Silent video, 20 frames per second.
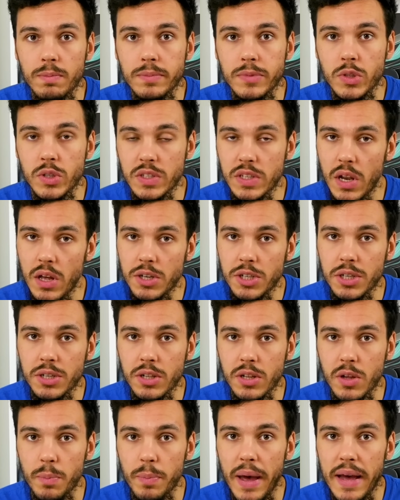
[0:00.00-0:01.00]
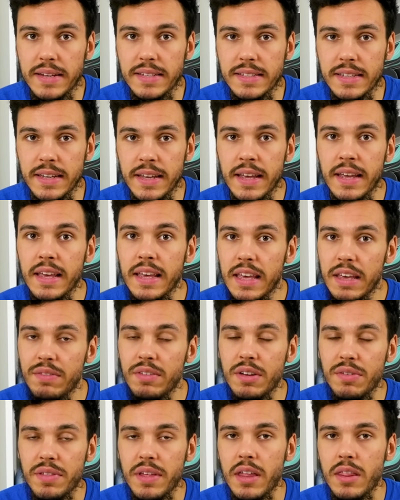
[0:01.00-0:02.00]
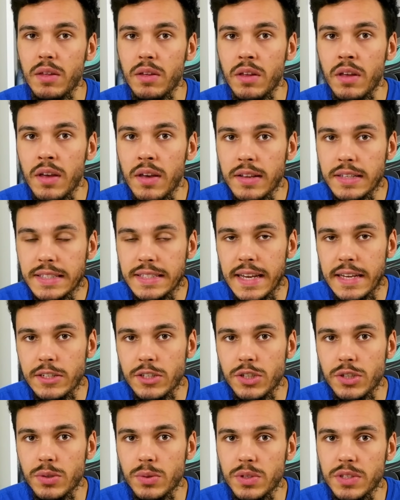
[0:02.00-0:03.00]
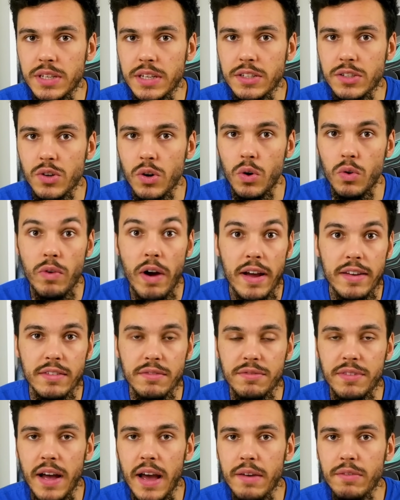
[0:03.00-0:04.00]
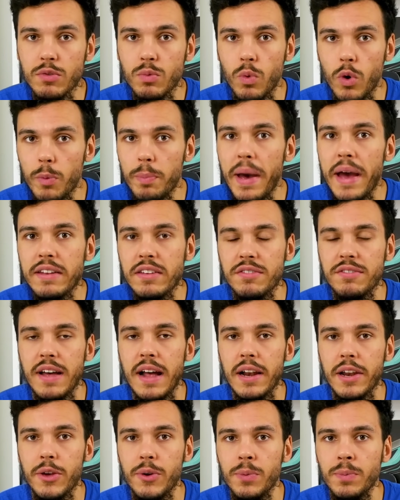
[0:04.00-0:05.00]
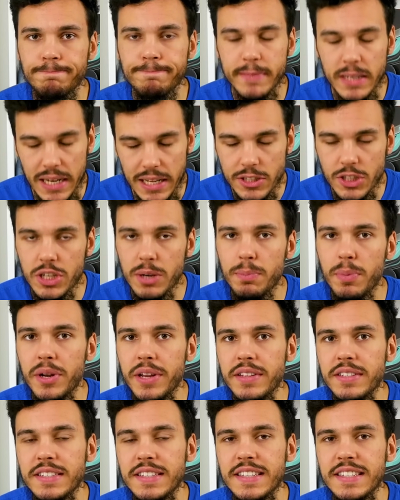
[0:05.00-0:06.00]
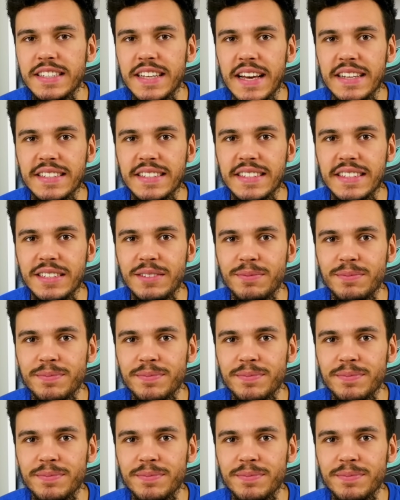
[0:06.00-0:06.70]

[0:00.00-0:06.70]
So it's a logical competitor, even if the other Zen 2 6 core Ryzen 5s were better value. Let's jump on into the testing.